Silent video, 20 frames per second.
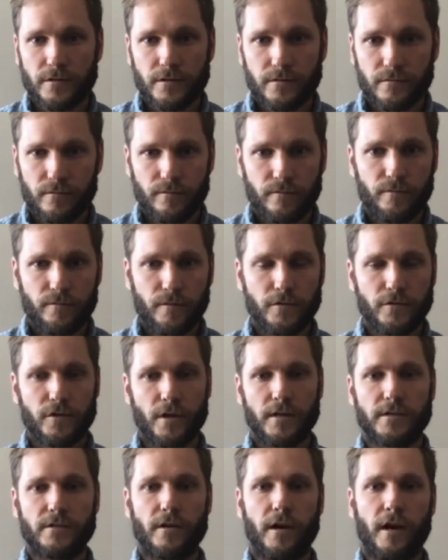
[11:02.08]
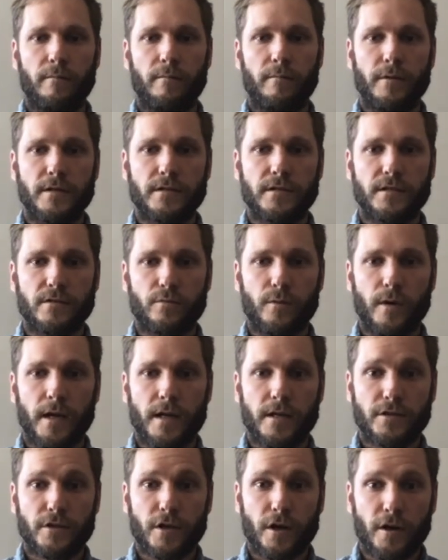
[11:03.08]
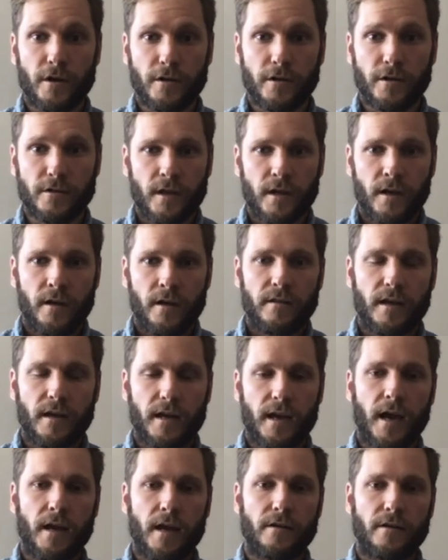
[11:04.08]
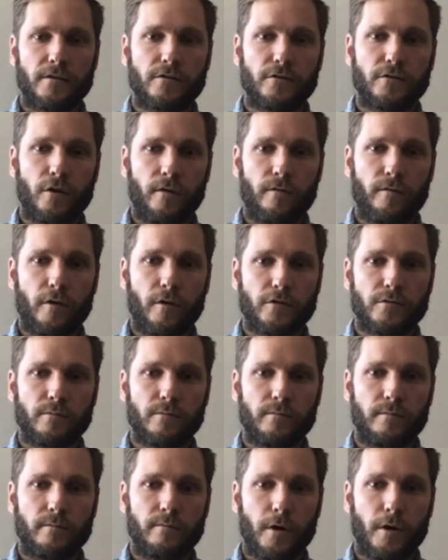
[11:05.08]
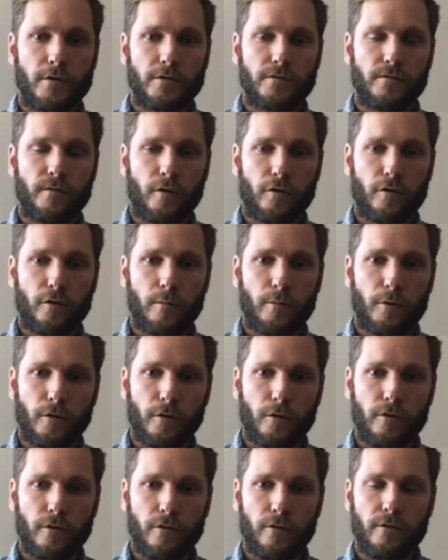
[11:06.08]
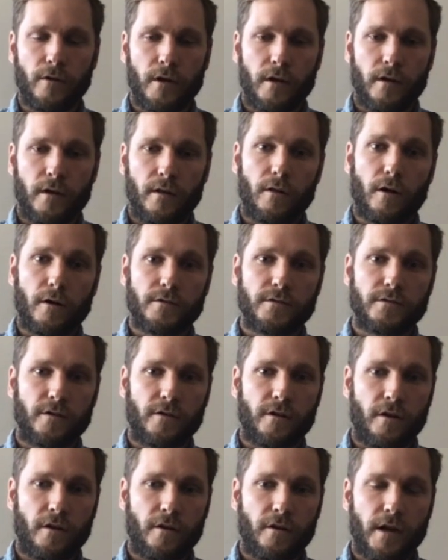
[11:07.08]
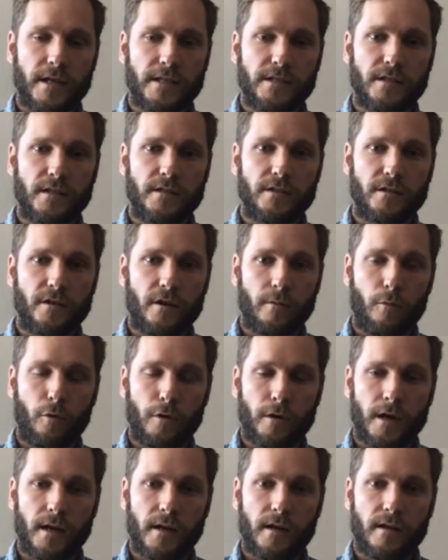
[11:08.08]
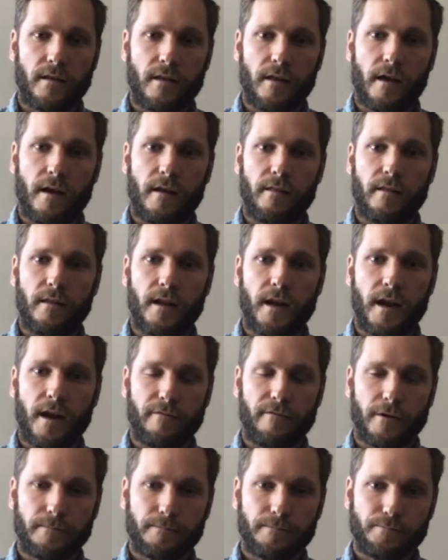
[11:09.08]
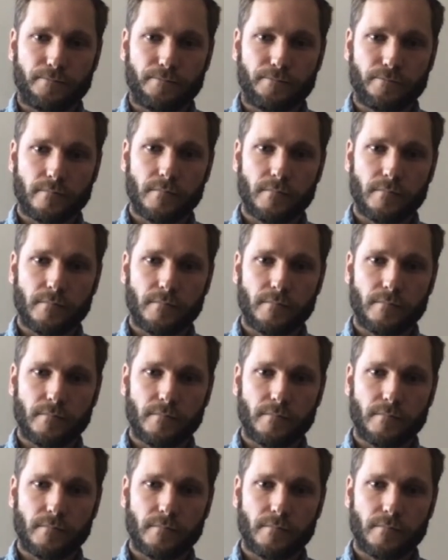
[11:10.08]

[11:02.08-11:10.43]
course, food trucks are out of business. We had a church that caters to our most vulnerable who lost their donations and are more needed than ever.